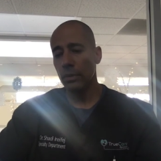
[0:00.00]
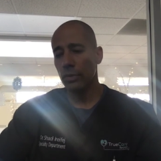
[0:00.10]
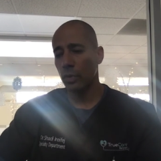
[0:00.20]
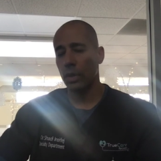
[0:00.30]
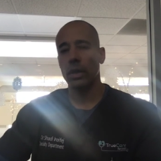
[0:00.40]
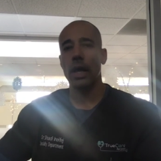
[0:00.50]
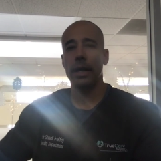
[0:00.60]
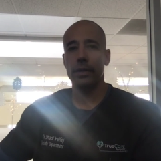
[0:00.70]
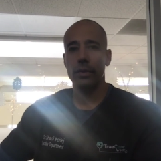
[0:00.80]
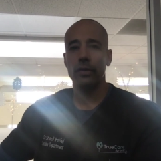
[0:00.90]
to our
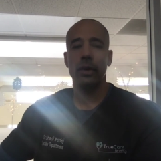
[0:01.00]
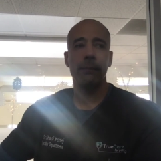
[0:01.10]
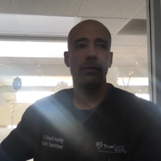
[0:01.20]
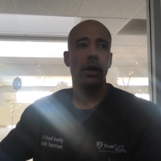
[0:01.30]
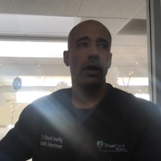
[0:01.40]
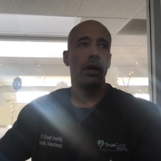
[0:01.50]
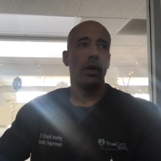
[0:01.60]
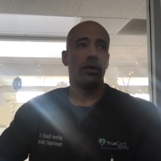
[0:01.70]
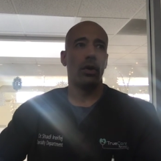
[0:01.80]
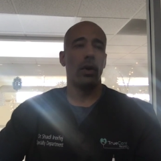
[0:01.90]
clients. So
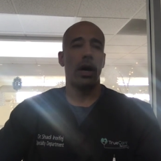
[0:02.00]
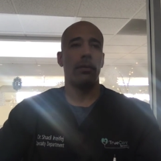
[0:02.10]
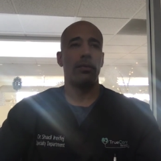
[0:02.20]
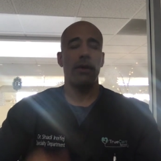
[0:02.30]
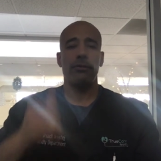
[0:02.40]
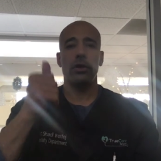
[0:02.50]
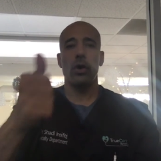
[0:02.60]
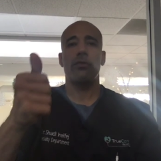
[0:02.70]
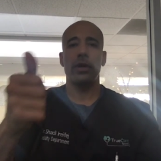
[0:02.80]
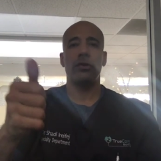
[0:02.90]
definitely
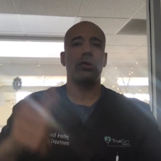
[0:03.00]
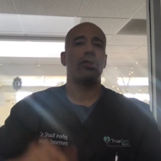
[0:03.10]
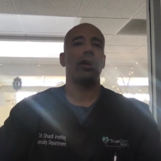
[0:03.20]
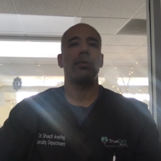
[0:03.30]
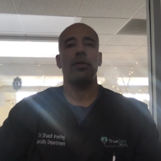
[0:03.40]
go for internships.